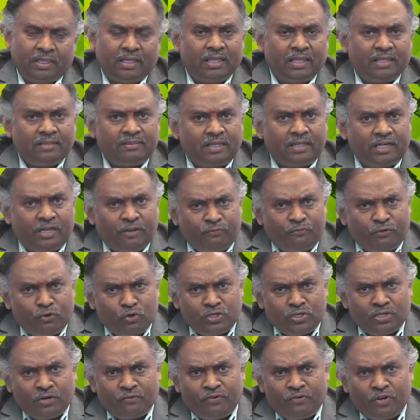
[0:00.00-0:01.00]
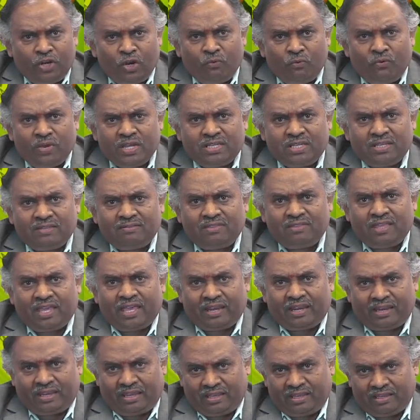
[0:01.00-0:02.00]
The diffusion of innovation
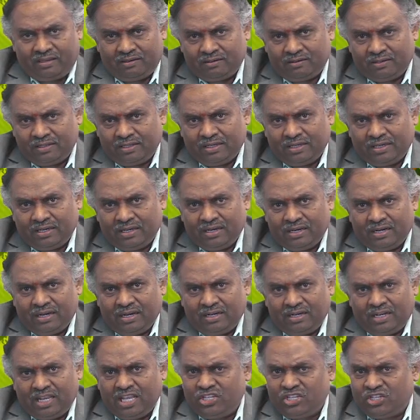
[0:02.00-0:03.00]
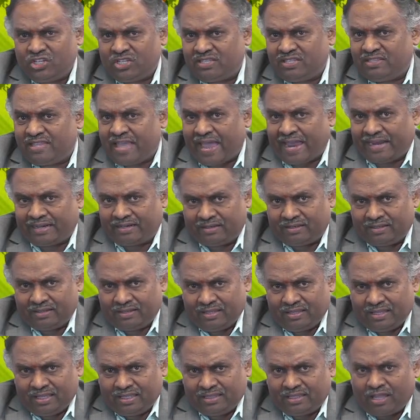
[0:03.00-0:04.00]
theory teaches that
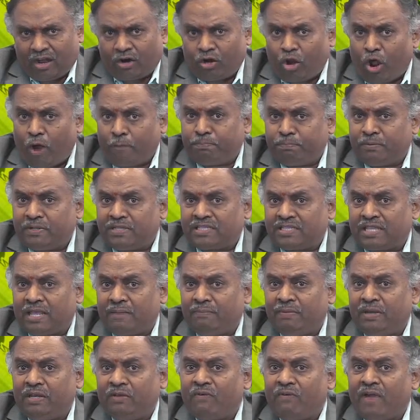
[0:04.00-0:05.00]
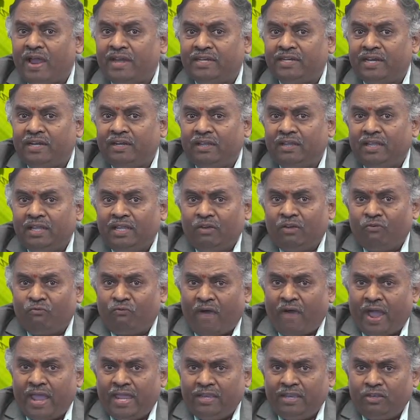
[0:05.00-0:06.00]
the adopters can be divided
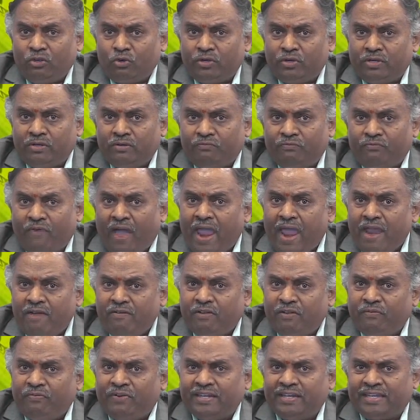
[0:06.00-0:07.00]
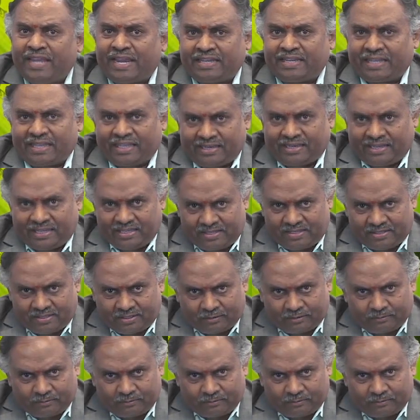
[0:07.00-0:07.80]
into 5 different categories: